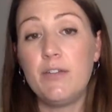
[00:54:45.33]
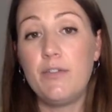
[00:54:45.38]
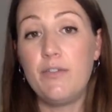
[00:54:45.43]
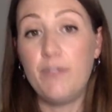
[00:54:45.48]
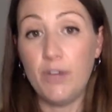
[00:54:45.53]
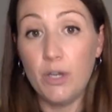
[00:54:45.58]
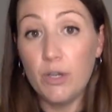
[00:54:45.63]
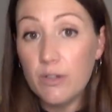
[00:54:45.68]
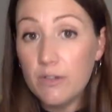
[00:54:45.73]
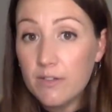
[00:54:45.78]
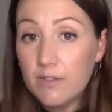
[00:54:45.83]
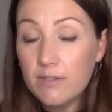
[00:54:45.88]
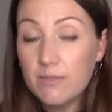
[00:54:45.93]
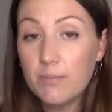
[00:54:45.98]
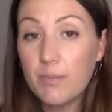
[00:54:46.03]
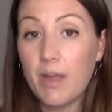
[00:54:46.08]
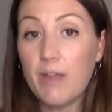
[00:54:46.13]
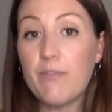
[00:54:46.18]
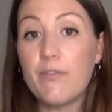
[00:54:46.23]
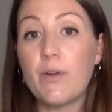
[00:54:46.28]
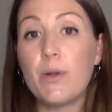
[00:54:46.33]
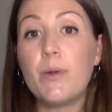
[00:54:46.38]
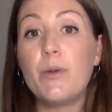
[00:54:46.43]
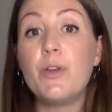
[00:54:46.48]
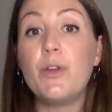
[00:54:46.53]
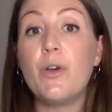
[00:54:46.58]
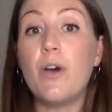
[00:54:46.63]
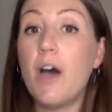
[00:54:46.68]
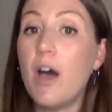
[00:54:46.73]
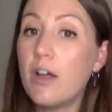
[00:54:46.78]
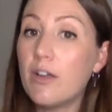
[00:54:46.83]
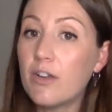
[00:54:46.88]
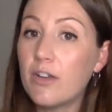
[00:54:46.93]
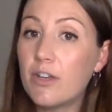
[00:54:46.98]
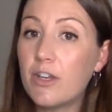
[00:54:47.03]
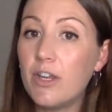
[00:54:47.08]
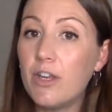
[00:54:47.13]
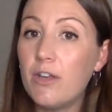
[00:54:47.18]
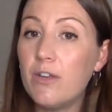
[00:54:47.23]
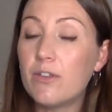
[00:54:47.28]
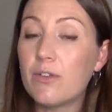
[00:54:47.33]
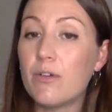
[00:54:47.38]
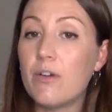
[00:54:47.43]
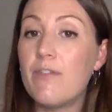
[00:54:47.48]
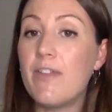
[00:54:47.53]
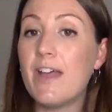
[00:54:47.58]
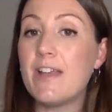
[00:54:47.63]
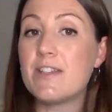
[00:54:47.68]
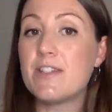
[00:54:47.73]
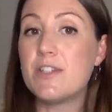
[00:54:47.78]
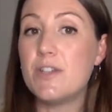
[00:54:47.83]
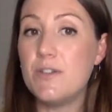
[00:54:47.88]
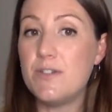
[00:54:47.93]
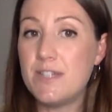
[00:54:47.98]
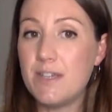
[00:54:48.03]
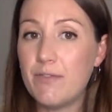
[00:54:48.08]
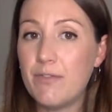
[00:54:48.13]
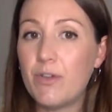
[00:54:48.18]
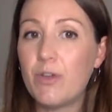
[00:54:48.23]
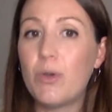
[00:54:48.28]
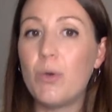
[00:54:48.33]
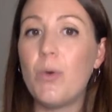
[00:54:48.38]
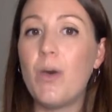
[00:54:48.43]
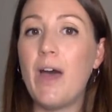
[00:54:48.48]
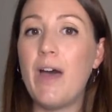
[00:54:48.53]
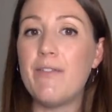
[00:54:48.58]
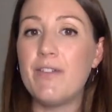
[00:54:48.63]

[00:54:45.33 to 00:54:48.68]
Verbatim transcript: food by following your hunger cues, or if that's too difficult,